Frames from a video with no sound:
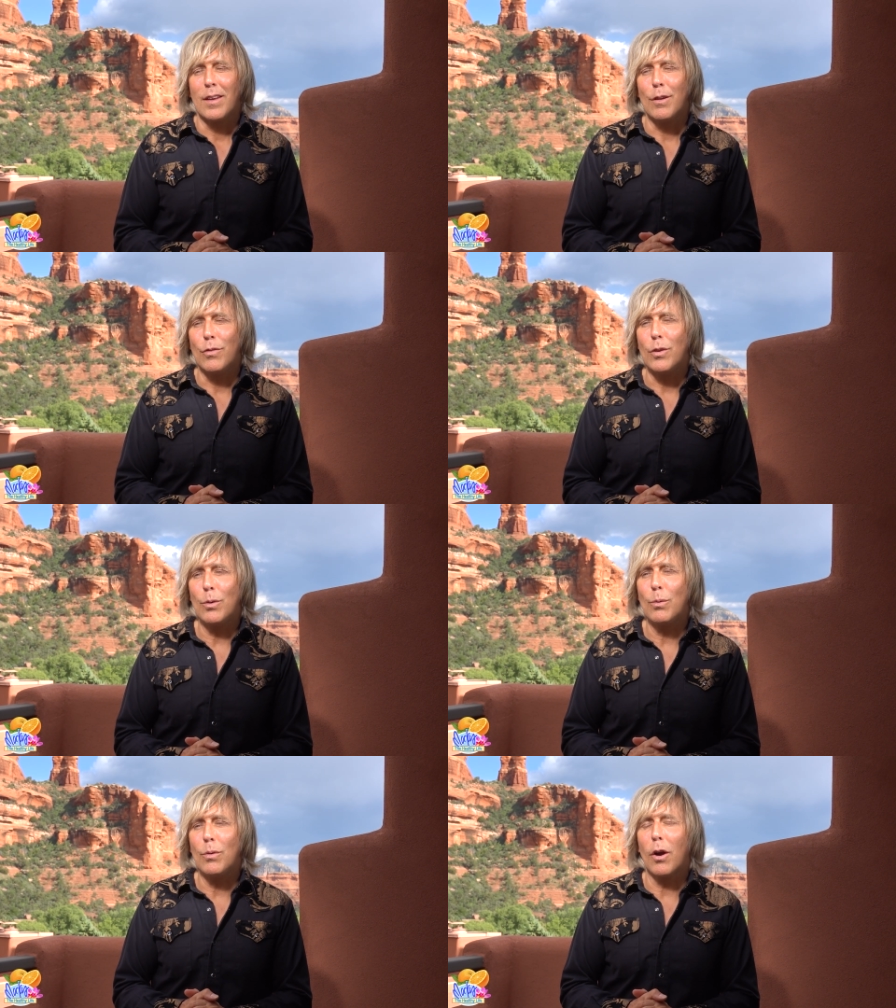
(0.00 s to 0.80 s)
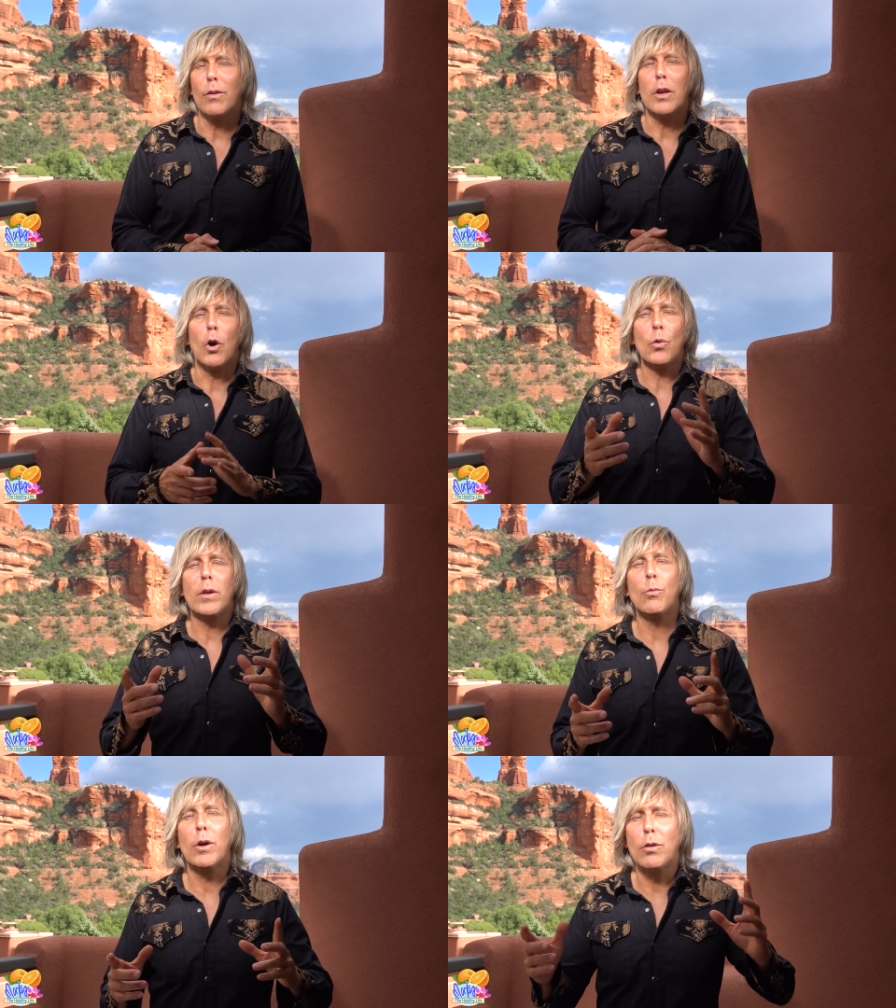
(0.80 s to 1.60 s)
If you are the
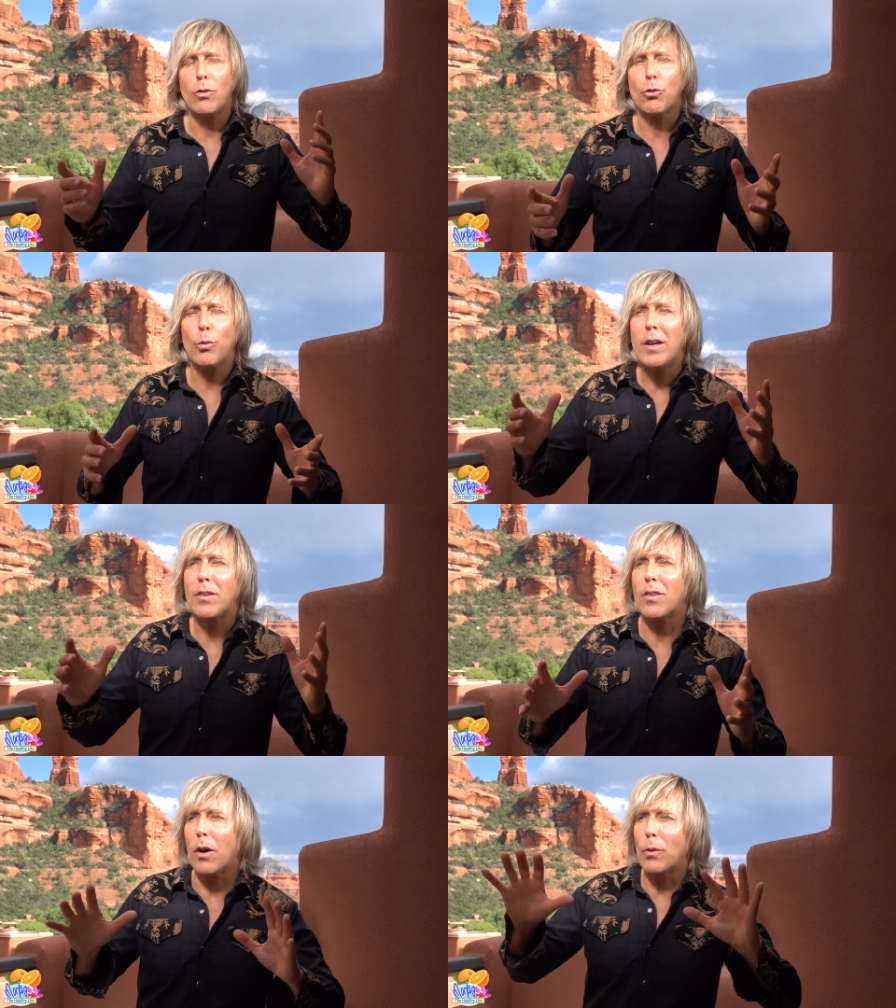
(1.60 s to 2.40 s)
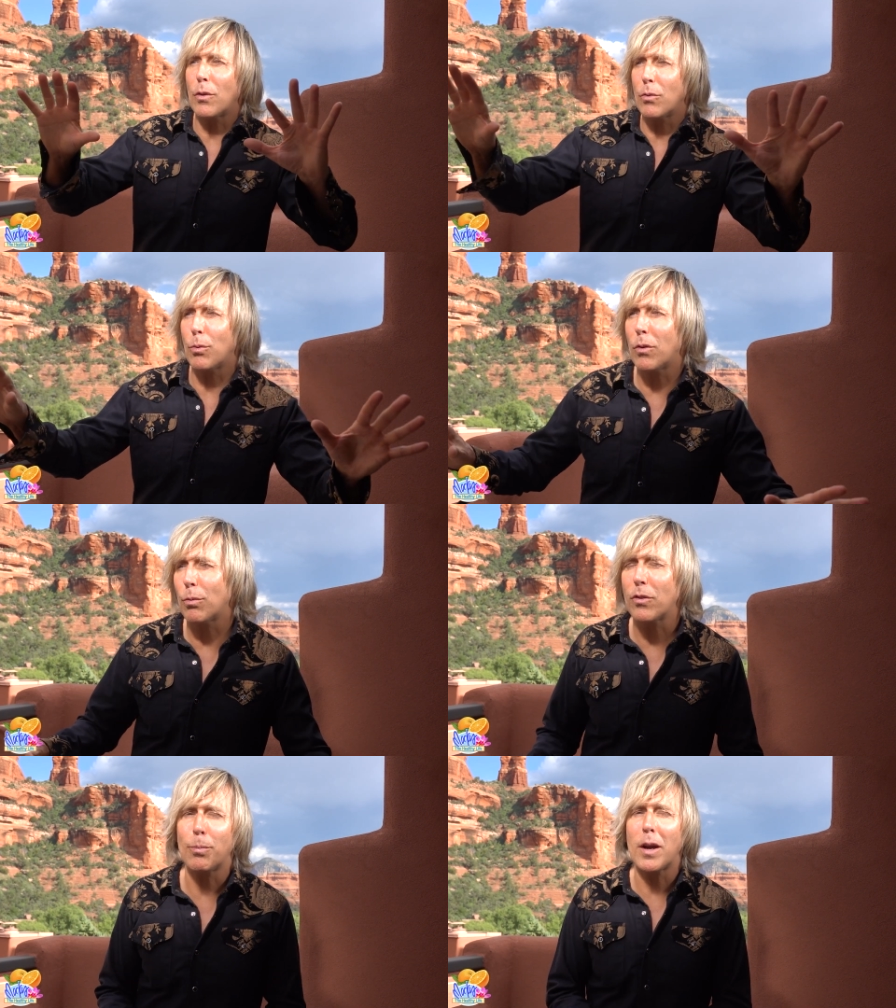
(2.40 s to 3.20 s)
only one who treats others
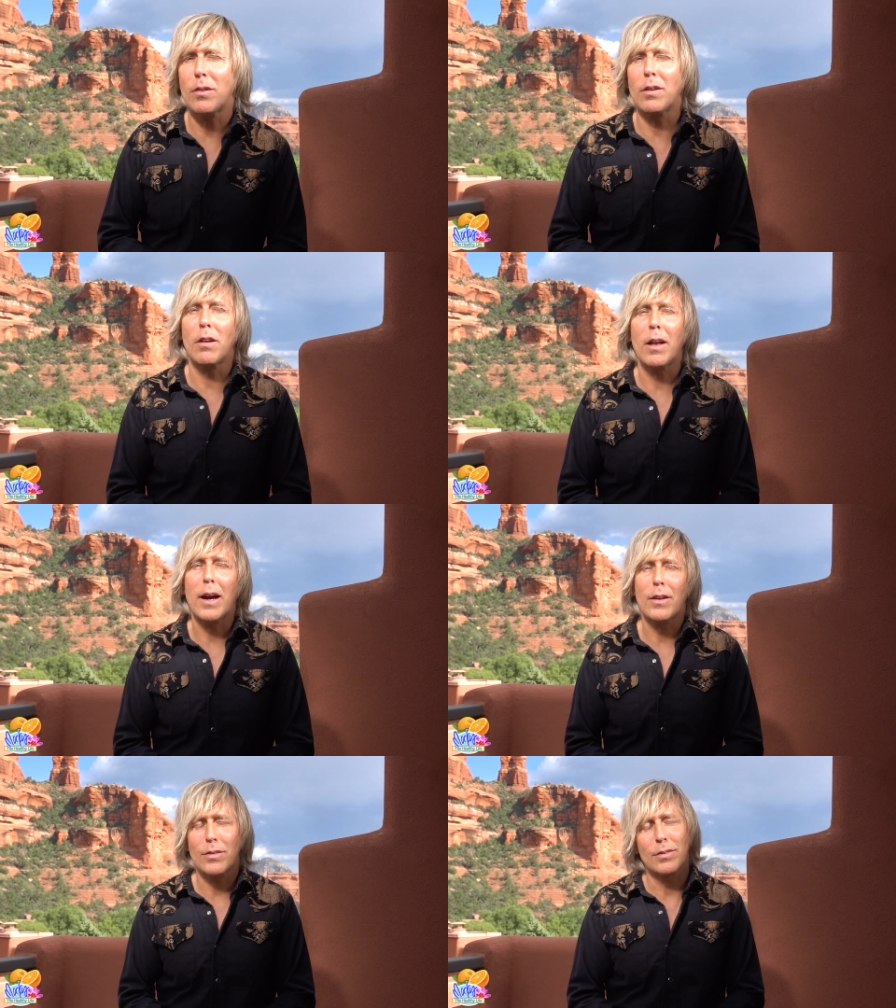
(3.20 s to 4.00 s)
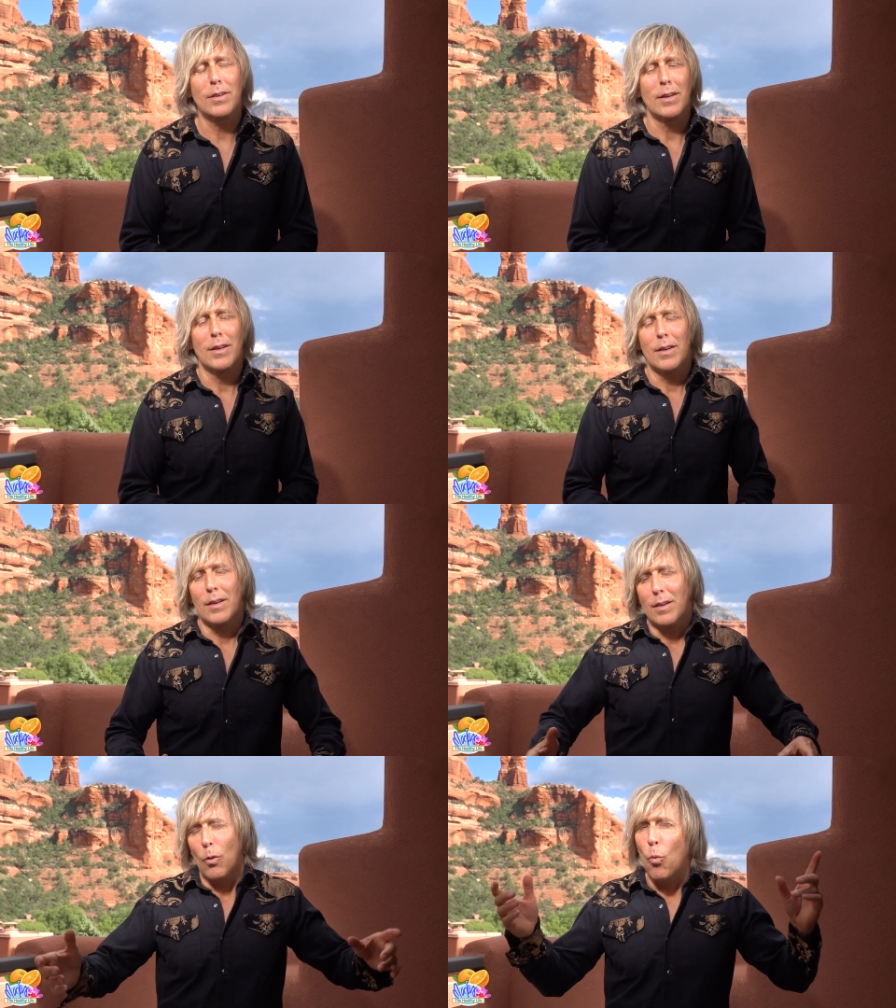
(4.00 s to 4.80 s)
with respect and class,
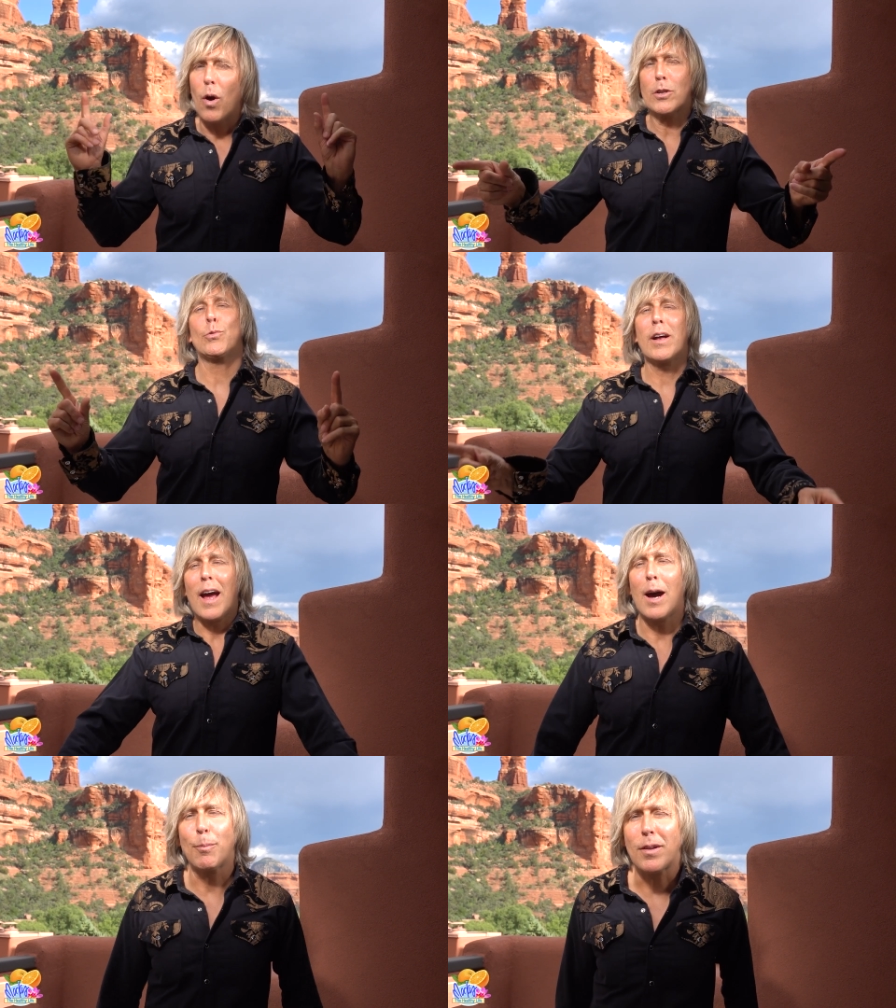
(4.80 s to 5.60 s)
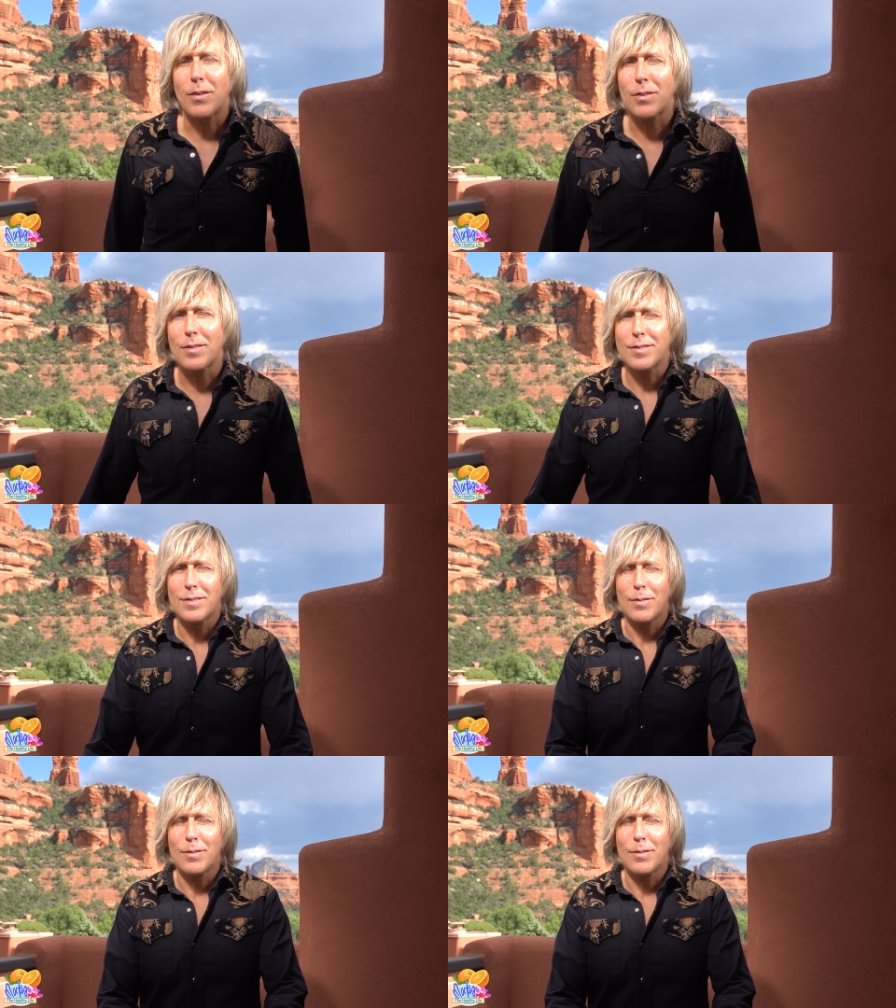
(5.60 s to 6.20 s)
watch what happens.